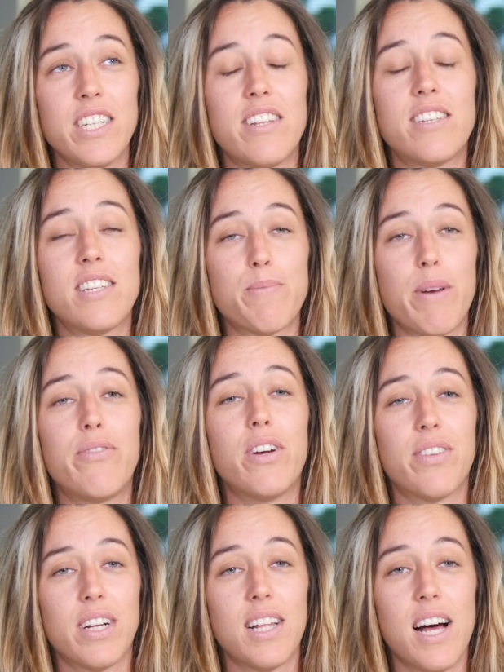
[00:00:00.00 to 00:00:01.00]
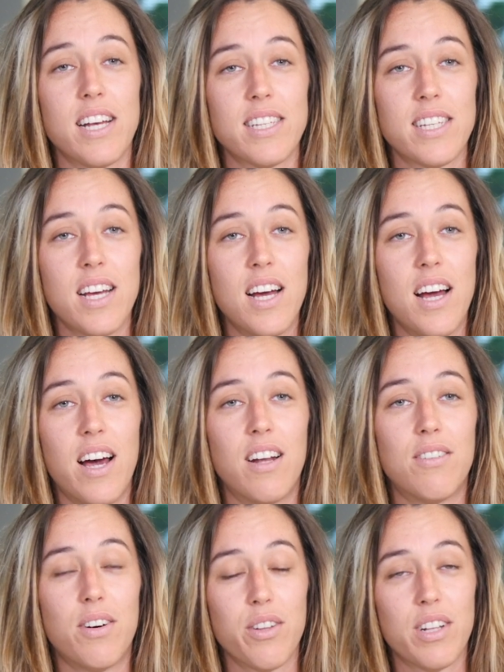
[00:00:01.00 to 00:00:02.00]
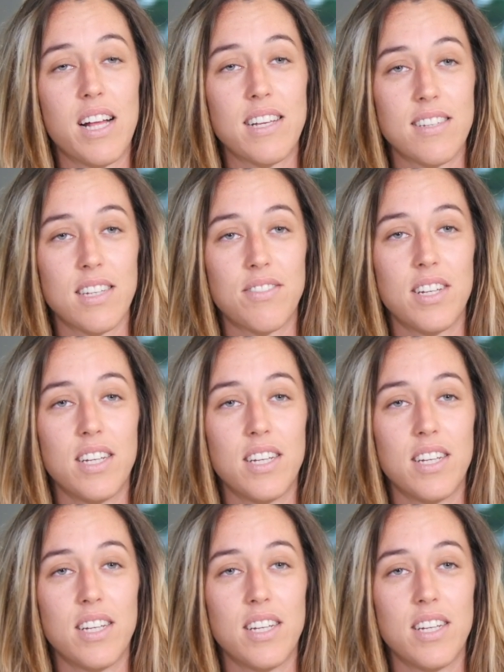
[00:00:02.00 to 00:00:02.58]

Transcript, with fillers: This is my favorite class out of all the classes I've